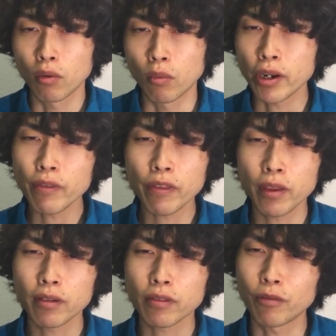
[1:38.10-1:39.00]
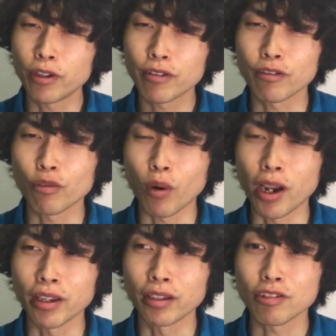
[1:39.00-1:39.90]
What do you think the reasons
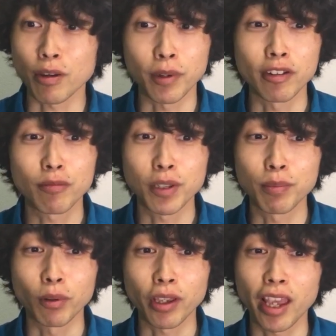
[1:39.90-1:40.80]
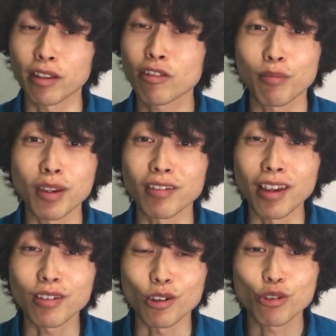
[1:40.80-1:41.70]
why Japanese people can't speak
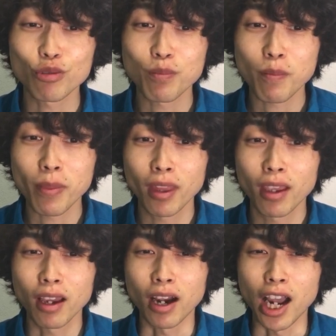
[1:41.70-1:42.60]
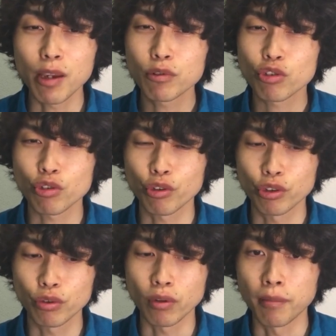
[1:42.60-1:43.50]
English? I would show
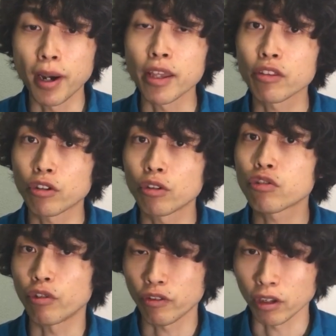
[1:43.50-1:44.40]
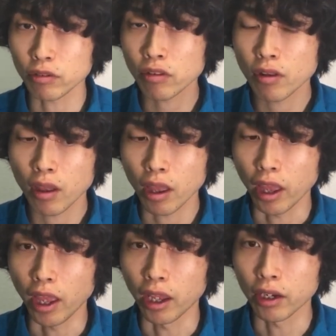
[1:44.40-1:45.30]
you my search results,
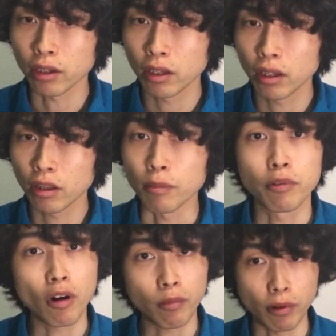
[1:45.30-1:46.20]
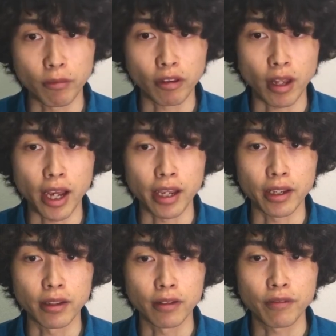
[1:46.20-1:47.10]
and the problems
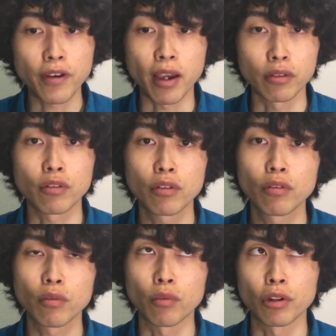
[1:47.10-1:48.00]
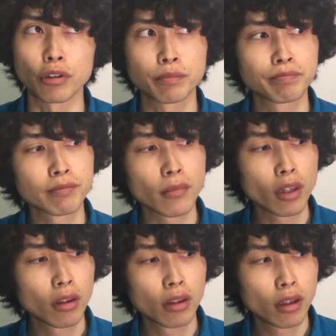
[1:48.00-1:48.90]
I found were
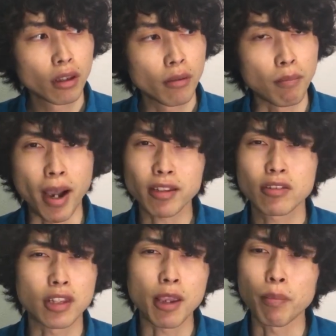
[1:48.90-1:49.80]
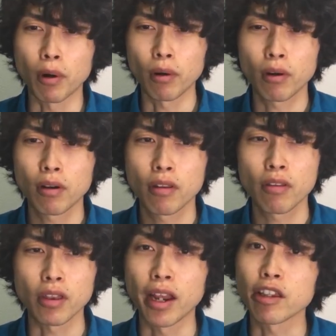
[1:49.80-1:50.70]
much deeper
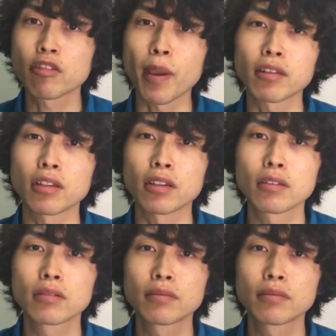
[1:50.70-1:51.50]
than I expected.